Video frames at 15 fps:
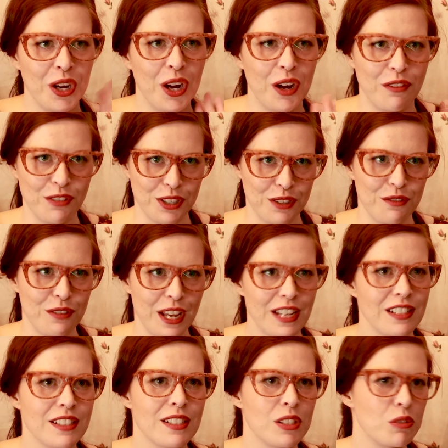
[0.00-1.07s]
of an
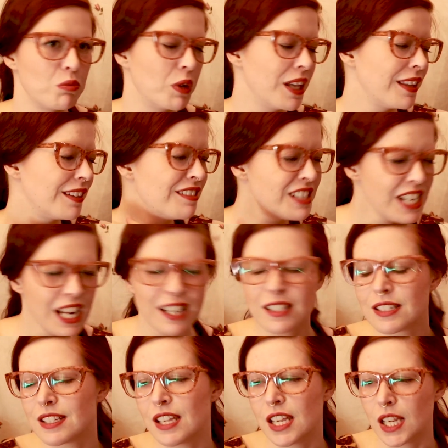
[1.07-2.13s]
event with
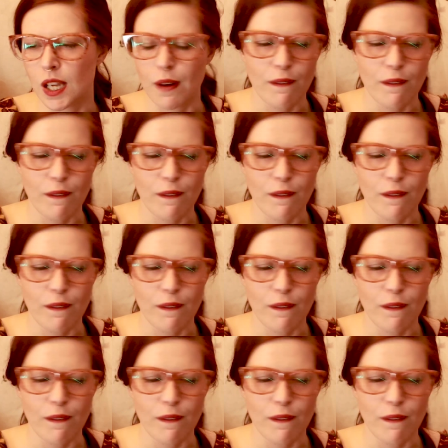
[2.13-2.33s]
dancing